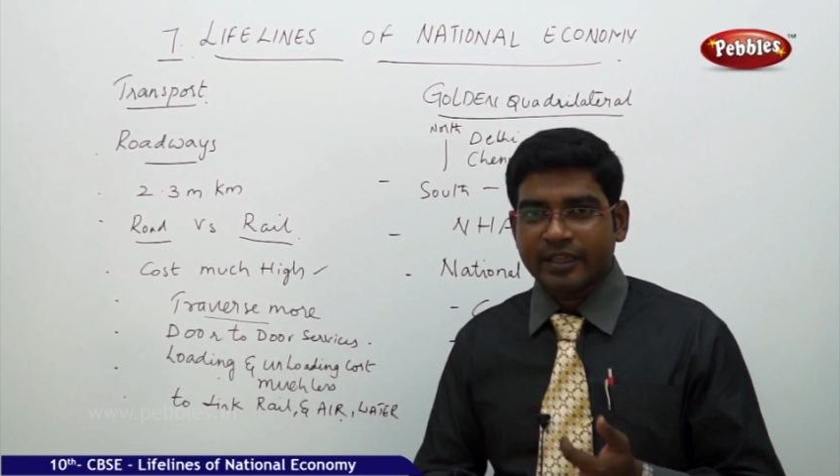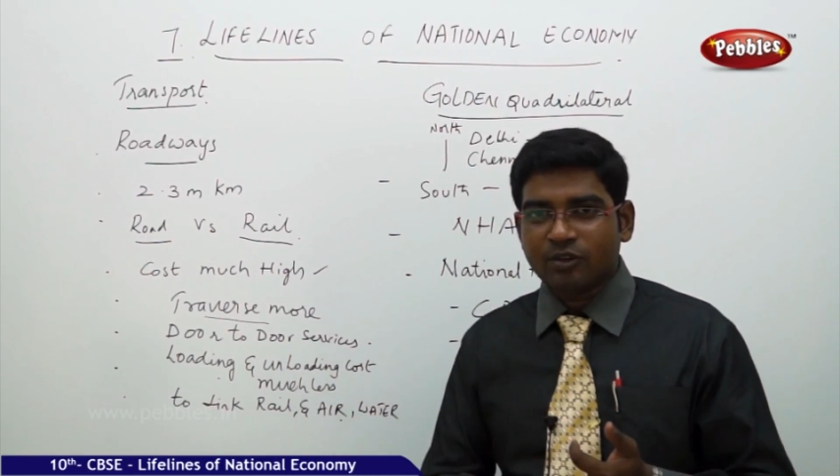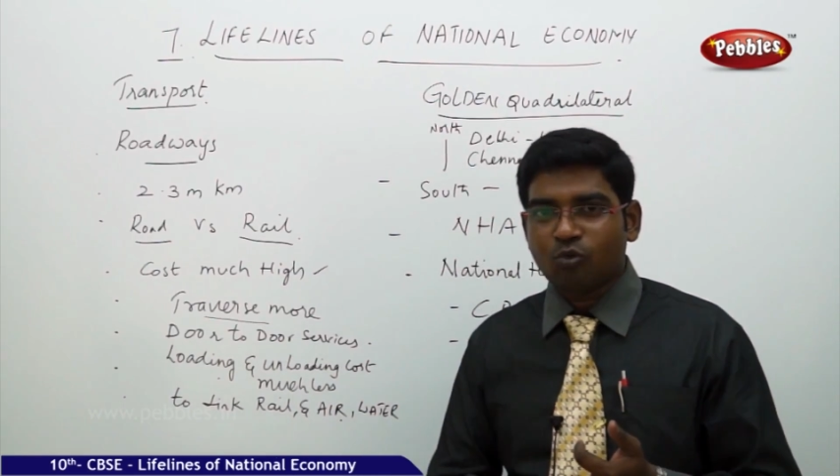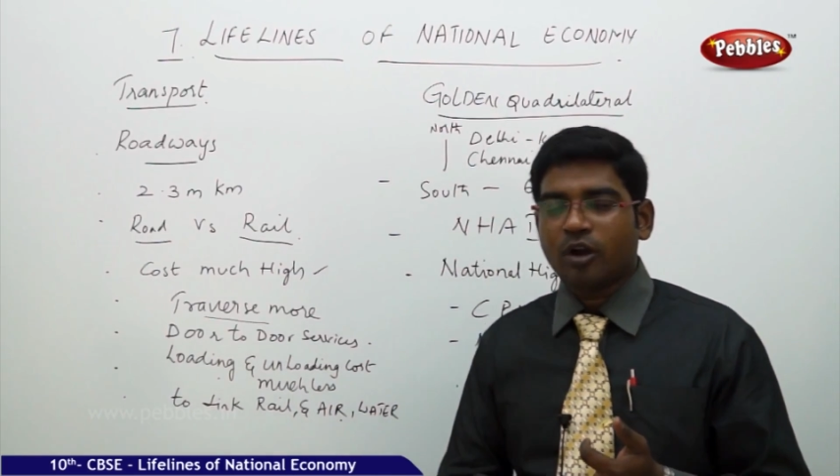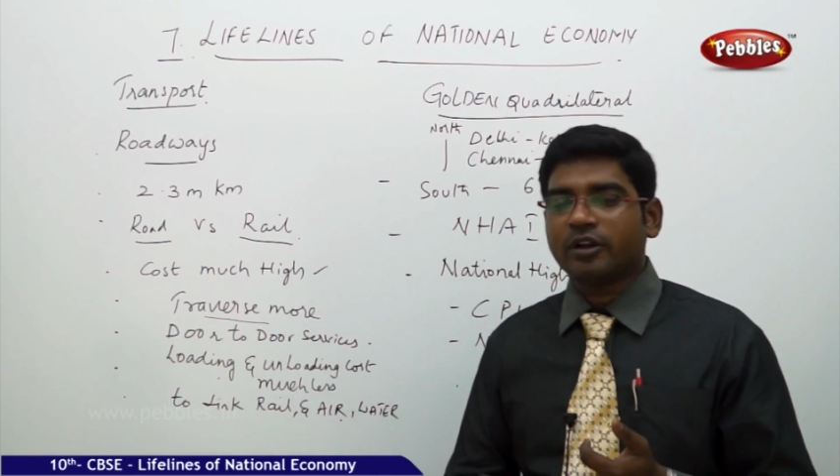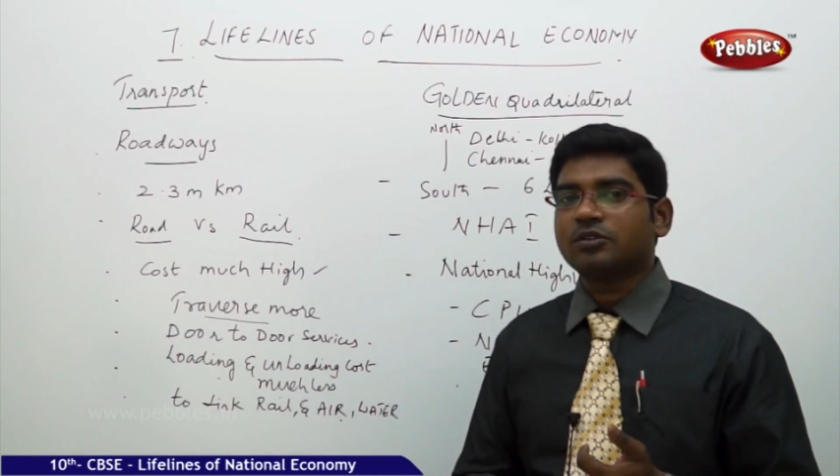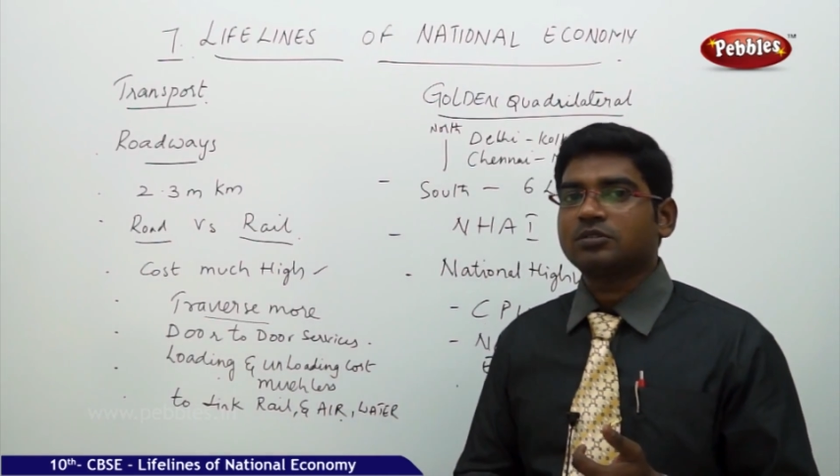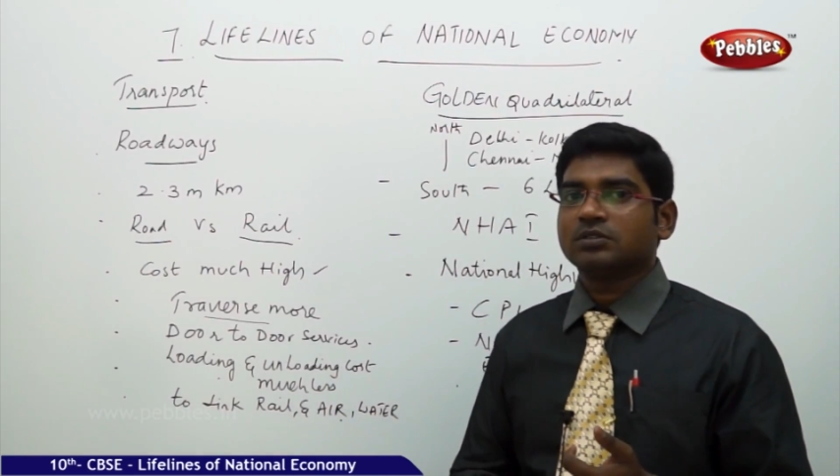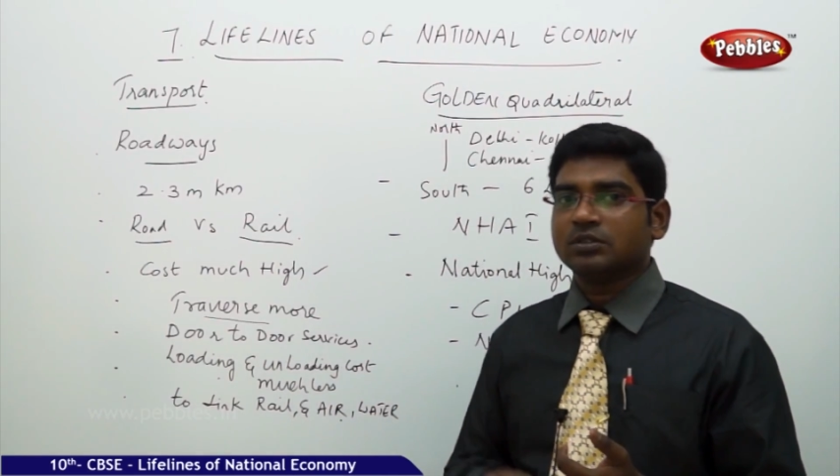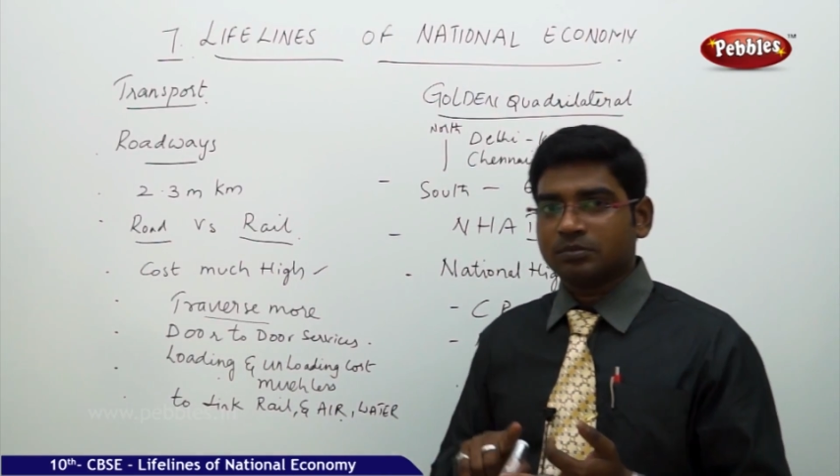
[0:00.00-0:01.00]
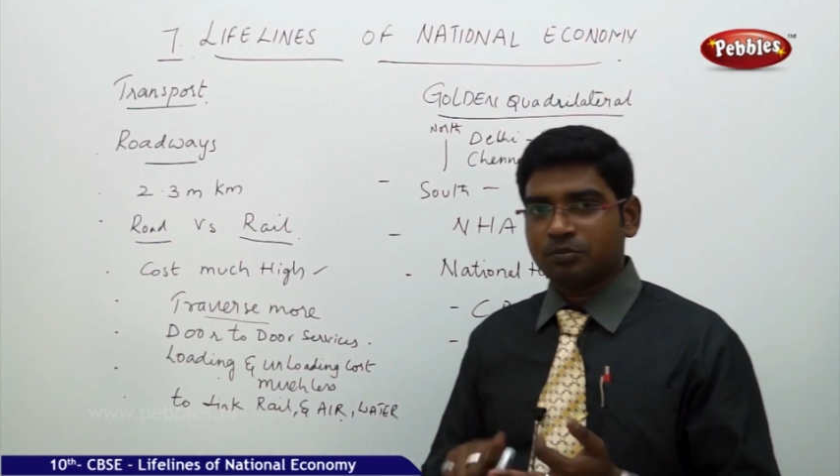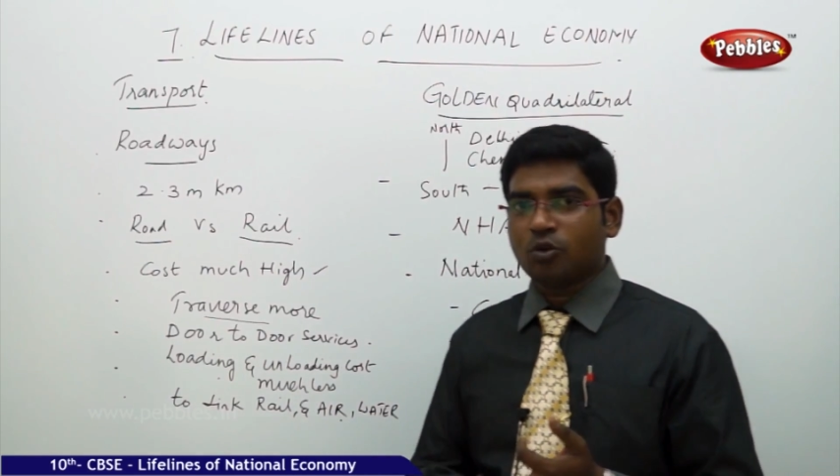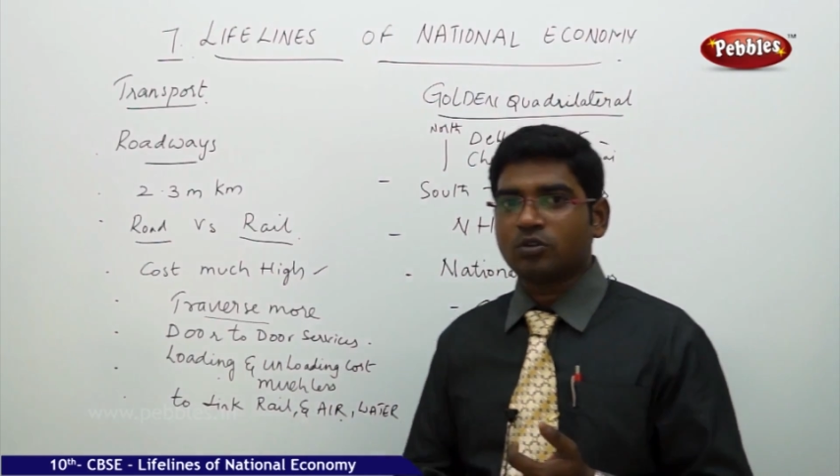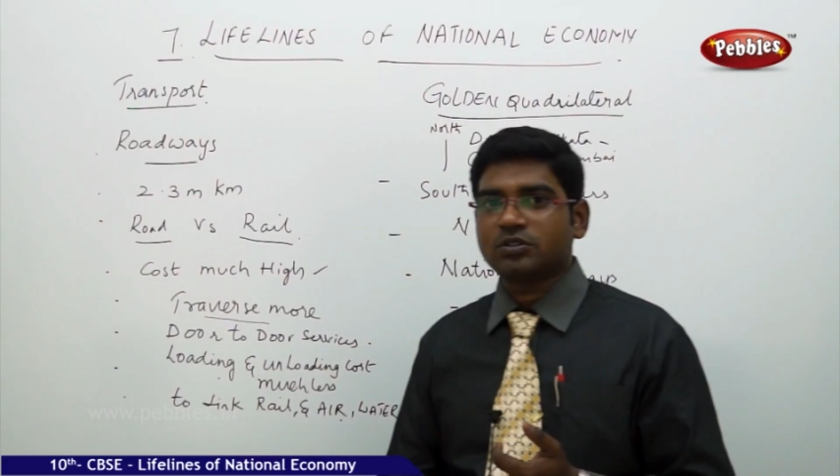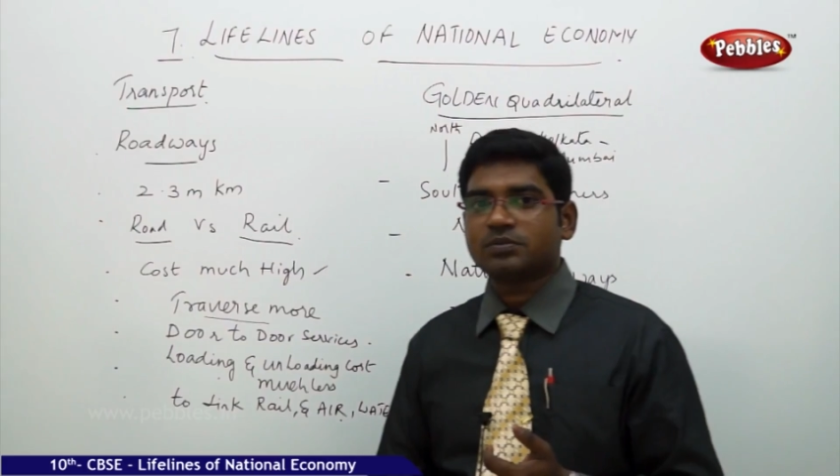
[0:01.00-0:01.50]
any water
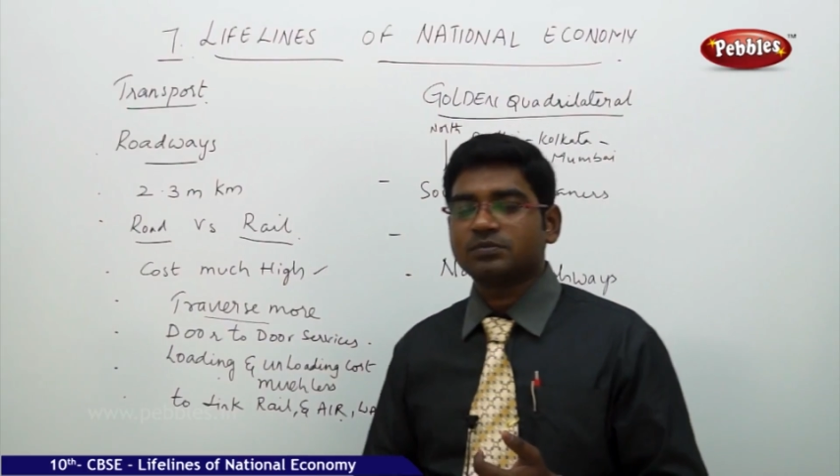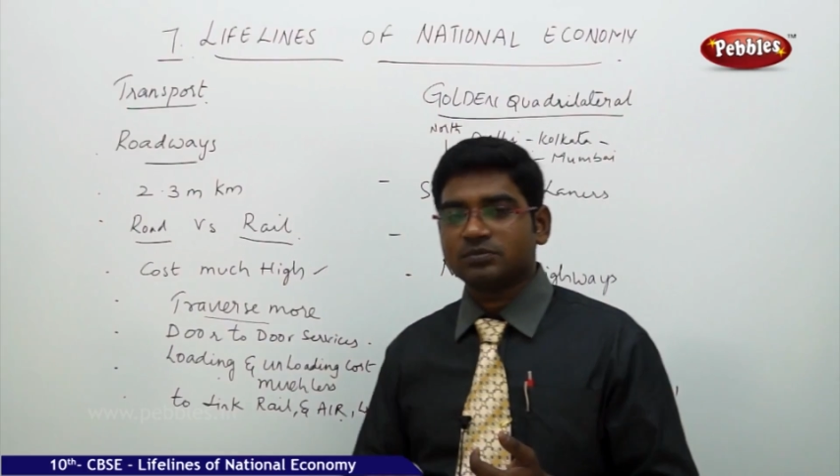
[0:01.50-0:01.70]
port